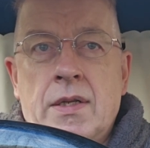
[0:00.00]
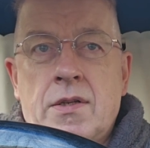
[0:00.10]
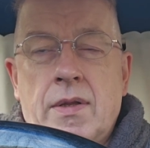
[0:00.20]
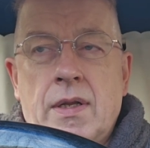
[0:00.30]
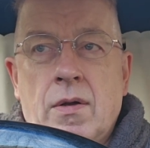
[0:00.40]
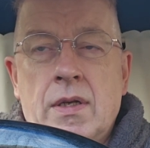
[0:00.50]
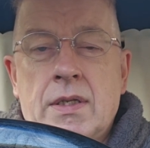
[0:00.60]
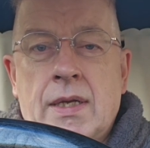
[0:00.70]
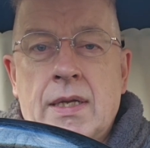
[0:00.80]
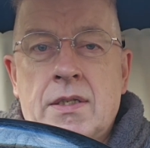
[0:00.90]
so they're looking
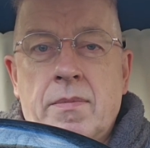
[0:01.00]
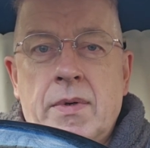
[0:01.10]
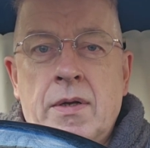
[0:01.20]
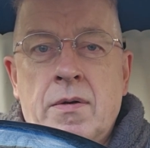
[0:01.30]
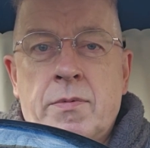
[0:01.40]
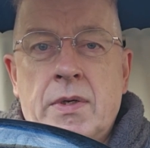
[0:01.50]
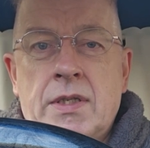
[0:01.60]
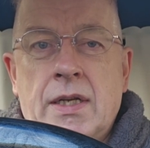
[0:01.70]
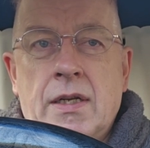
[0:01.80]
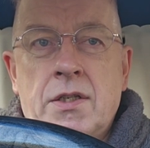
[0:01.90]
to get somebody who
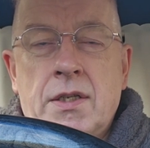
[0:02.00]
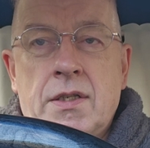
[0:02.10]
speaks English in